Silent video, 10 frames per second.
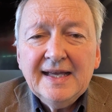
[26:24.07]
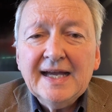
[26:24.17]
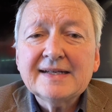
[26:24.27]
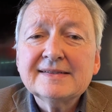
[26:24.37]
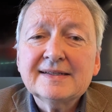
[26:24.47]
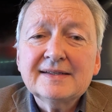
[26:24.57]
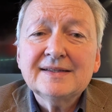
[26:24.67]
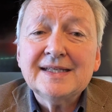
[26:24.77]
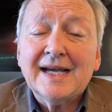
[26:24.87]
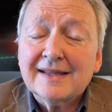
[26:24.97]
And
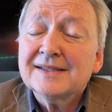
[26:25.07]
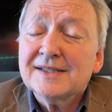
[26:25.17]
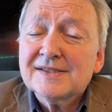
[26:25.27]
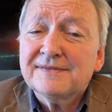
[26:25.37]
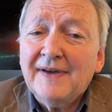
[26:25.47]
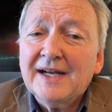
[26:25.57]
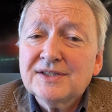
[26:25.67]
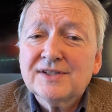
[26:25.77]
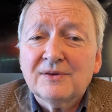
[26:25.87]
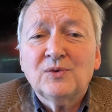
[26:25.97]
the other
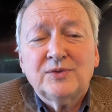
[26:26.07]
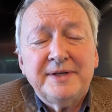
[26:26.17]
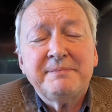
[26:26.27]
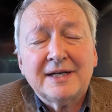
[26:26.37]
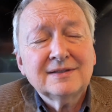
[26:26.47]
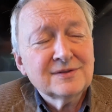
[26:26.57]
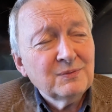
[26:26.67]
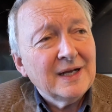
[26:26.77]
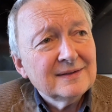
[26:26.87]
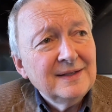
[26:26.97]
disadvantage that we'll debunk as
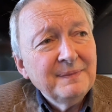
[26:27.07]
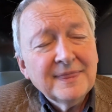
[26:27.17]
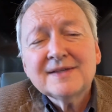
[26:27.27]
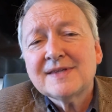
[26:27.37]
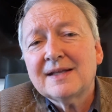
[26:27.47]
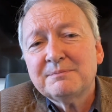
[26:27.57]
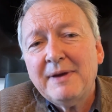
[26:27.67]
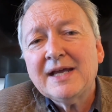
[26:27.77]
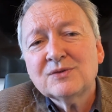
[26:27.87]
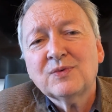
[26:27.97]
well is that
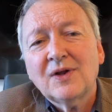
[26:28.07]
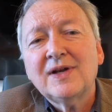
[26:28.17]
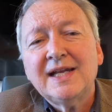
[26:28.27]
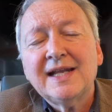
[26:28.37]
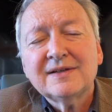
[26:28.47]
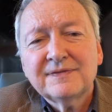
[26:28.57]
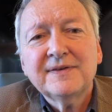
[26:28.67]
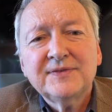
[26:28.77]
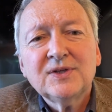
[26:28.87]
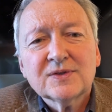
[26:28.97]
banks will only lend
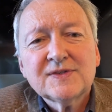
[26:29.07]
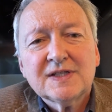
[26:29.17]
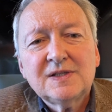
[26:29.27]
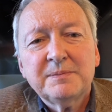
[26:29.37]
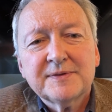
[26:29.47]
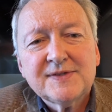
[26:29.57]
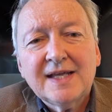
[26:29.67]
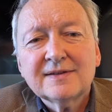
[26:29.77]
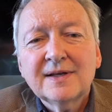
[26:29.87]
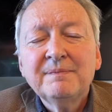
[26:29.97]
50 or
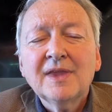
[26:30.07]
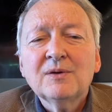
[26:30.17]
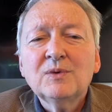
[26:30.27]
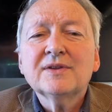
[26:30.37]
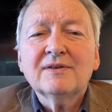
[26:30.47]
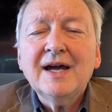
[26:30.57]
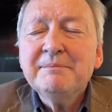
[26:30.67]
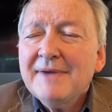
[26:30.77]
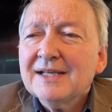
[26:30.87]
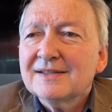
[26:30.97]
60%. Well, there are
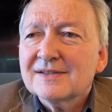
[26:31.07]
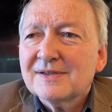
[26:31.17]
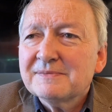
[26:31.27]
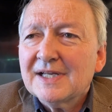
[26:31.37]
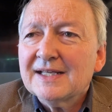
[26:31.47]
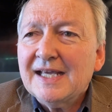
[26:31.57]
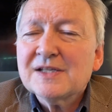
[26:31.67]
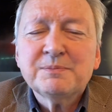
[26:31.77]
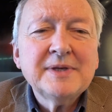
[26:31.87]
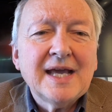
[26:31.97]
mechanisms like
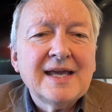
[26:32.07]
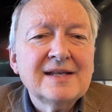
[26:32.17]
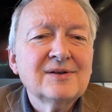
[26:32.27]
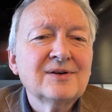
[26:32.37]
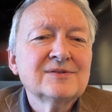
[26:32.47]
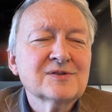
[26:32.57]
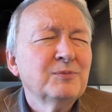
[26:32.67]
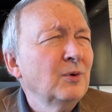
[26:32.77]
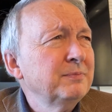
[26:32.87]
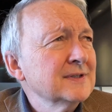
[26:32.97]
SBA loans,
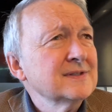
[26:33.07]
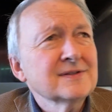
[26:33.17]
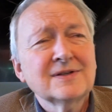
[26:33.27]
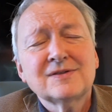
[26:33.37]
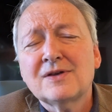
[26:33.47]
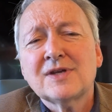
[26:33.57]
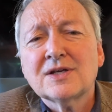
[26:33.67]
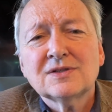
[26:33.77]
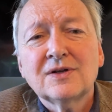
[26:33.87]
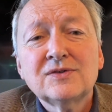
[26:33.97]
Small Business
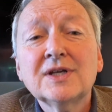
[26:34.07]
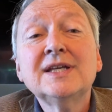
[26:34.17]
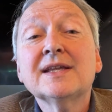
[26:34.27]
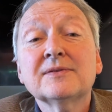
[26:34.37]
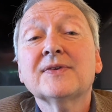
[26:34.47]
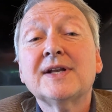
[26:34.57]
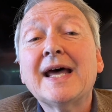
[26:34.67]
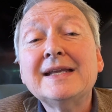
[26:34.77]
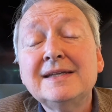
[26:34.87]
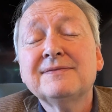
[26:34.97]
Association loans. You can get them for
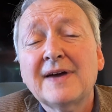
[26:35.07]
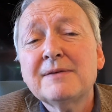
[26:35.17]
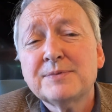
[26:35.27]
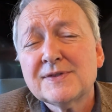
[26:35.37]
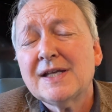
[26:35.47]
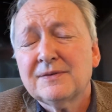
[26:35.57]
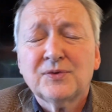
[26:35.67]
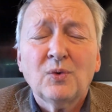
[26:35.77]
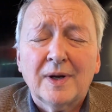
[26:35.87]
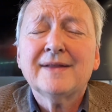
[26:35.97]
95% if
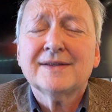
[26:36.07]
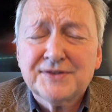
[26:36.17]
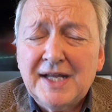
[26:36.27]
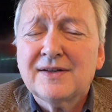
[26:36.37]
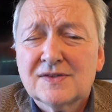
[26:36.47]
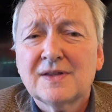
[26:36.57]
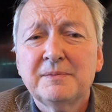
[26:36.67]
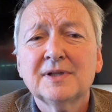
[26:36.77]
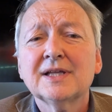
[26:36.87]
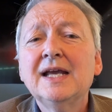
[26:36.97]
you're one of the tenants in the
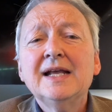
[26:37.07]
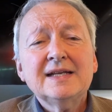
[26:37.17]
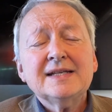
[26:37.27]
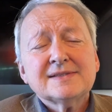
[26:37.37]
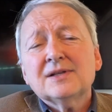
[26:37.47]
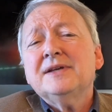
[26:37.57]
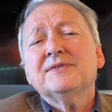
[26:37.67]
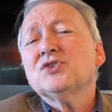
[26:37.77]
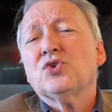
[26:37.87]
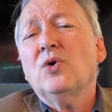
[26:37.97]
building. Let's not
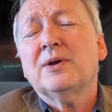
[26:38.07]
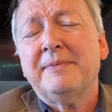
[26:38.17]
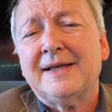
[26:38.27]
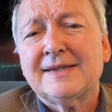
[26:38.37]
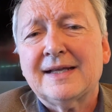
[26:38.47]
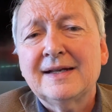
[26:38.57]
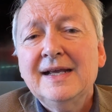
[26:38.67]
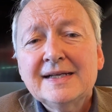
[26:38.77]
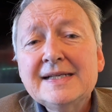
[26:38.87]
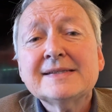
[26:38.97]
even talk about that.
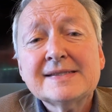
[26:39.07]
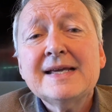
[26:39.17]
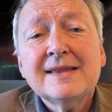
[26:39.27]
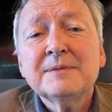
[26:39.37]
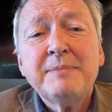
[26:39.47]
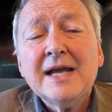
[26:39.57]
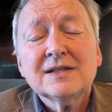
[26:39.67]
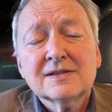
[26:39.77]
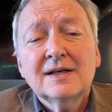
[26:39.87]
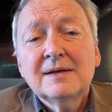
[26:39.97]
Let's say that
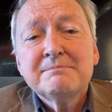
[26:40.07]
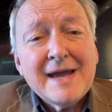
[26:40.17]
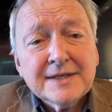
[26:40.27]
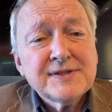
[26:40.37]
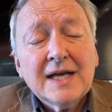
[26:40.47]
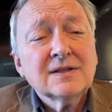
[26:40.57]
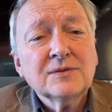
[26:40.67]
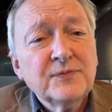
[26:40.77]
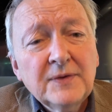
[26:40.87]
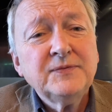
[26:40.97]
banks max out at
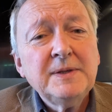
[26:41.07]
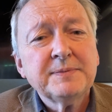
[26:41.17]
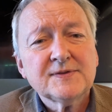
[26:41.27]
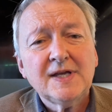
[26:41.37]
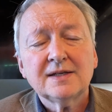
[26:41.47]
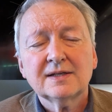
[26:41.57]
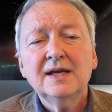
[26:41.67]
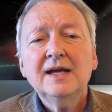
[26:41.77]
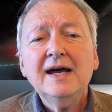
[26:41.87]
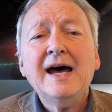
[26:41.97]
50%.
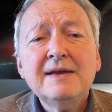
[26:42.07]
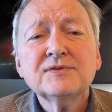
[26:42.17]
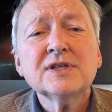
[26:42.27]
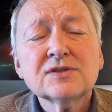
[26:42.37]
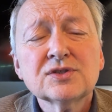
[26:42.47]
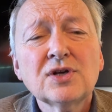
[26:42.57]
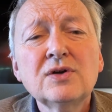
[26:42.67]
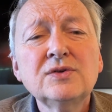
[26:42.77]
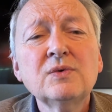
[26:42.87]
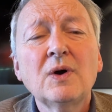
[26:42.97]
I've just
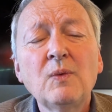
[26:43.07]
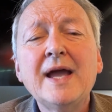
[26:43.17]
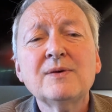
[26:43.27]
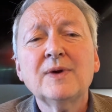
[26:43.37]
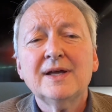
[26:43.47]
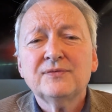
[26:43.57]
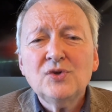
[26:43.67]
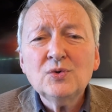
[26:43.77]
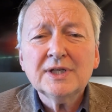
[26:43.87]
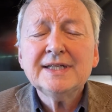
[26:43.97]
shown you a way where if
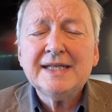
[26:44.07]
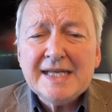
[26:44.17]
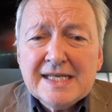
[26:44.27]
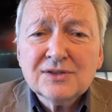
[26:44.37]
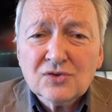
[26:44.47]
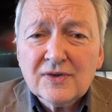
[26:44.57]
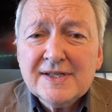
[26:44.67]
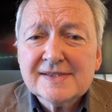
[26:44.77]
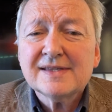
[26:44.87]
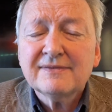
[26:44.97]
you can
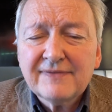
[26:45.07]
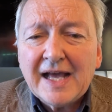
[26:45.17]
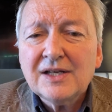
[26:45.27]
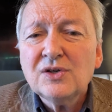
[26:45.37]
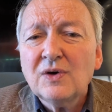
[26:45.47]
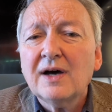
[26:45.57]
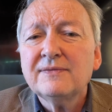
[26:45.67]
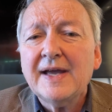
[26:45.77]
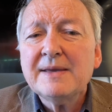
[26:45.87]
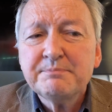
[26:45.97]
increase the value
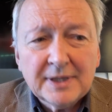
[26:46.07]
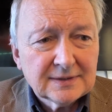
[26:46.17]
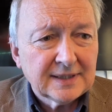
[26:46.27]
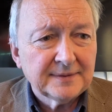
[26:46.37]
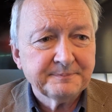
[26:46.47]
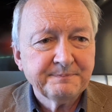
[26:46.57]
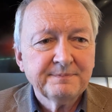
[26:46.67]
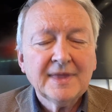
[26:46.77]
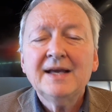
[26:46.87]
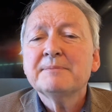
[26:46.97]
of a building
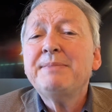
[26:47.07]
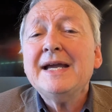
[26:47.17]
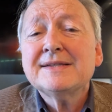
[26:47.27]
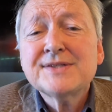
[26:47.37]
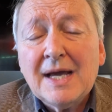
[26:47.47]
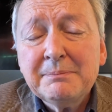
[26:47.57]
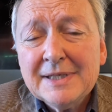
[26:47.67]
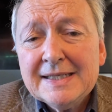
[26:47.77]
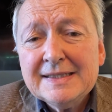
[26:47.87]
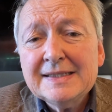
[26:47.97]
by
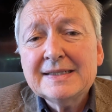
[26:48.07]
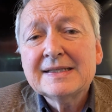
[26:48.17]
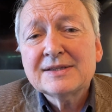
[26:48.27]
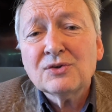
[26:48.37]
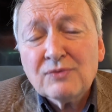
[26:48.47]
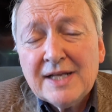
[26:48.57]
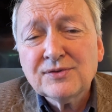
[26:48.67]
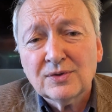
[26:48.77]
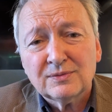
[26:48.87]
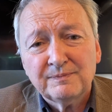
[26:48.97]
doubling the
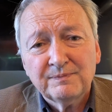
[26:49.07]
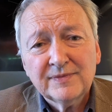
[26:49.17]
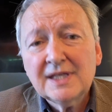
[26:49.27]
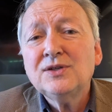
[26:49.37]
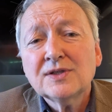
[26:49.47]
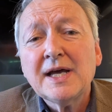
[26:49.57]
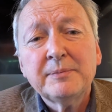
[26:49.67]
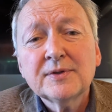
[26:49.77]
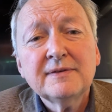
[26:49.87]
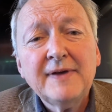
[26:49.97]
rental, then you
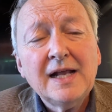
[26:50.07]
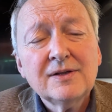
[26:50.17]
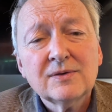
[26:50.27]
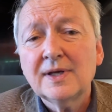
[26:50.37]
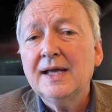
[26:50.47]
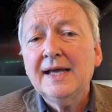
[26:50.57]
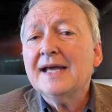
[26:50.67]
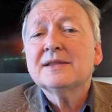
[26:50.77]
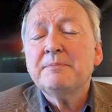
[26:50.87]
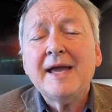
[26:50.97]
double the value.
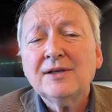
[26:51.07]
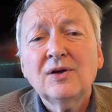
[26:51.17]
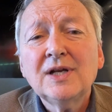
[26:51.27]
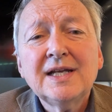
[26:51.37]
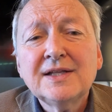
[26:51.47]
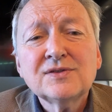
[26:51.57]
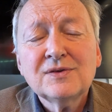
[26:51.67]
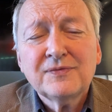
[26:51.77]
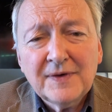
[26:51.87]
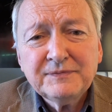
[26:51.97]
And the bank only lends you
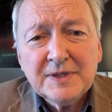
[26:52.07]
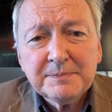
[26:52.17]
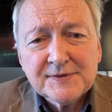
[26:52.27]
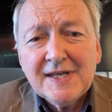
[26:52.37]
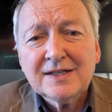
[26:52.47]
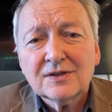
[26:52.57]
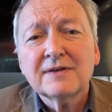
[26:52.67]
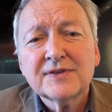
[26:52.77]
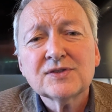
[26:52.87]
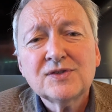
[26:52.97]
50%
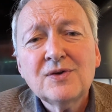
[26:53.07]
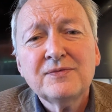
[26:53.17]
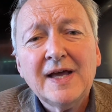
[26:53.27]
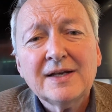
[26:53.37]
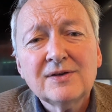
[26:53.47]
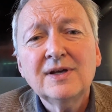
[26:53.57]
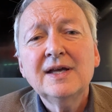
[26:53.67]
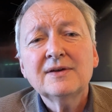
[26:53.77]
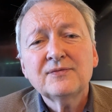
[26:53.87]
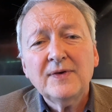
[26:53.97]
of this new value.
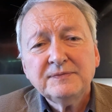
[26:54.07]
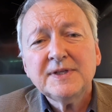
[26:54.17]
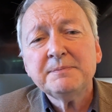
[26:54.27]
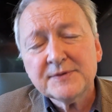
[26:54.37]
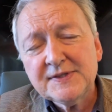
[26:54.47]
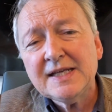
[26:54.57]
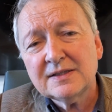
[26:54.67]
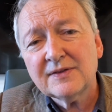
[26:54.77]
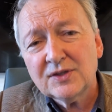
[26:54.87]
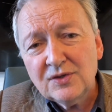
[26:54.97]
50%
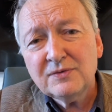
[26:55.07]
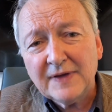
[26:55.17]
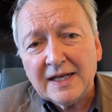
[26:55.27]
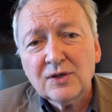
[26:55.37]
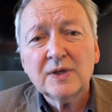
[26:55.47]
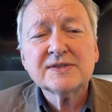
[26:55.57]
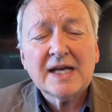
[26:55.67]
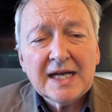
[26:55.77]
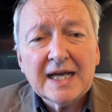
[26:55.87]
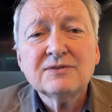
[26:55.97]
of the new value is
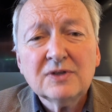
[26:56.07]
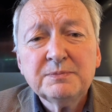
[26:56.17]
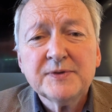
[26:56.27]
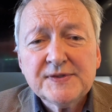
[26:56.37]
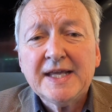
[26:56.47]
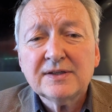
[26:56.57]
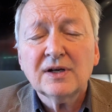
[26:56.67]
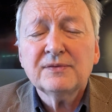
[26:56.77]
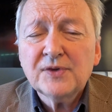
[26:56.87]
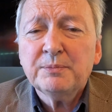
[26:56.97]
100%
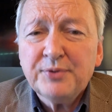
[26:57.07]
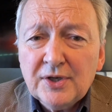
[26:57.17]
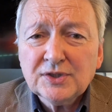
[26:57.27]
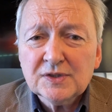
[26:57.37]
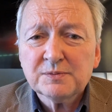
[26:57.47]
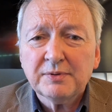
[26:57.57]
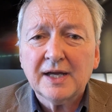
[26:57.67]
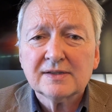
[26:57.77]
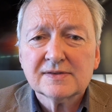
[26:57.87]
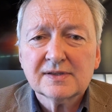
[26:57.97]
of your purchase
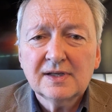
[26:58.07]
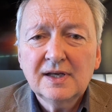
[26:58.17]
price.